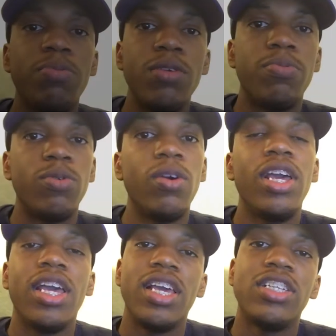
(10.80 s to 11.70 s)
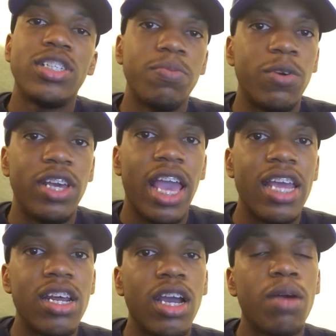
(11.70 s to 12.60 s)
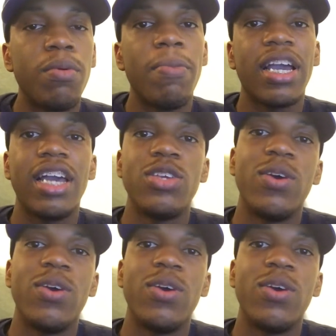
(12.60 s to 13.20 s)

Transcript: people, it's your boy Hayden coming back at